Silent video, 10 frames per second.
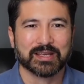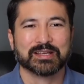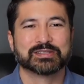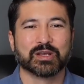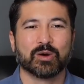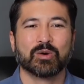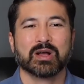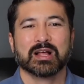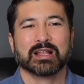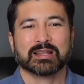So
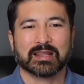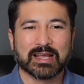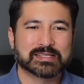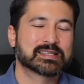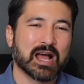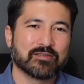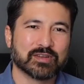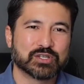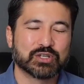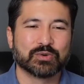let's dive
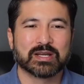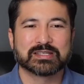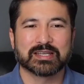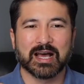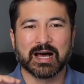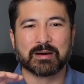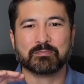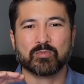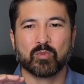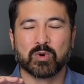into it.
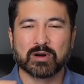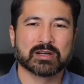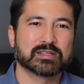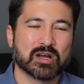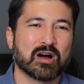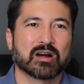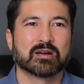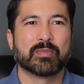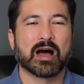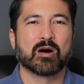We're going to talk
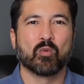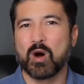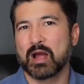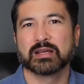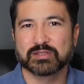about why it's